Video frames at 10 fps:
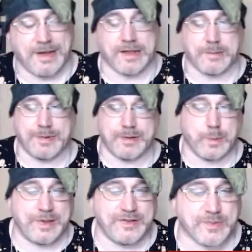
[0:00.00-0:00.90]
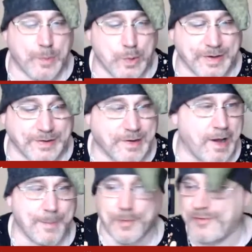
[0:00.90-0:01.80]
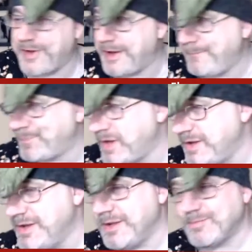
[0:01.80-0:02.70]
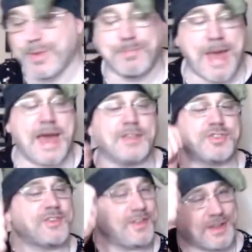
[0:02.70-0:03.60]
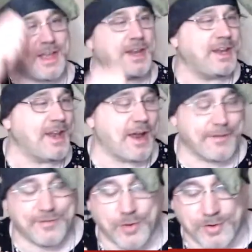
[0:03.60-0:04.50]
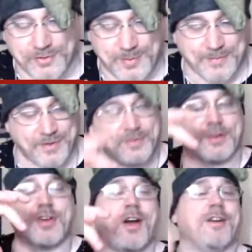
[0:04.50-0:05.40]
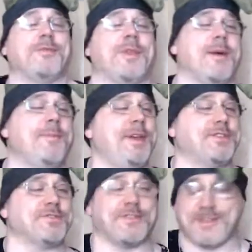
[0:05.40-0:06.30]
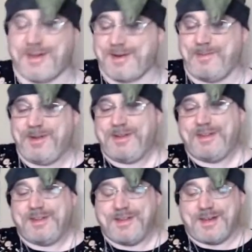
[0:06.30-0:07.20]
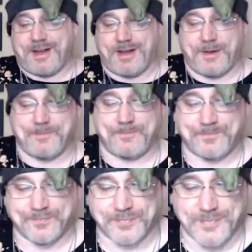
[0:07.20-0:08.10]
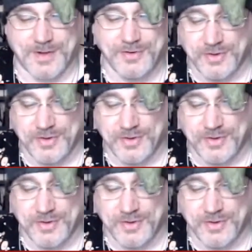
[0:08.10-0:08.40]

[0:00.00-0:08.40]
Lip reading: I'm going to be the weed smoking cop over here. But badges in to get in and out of doors. We have these little cars with our pictures on them. Because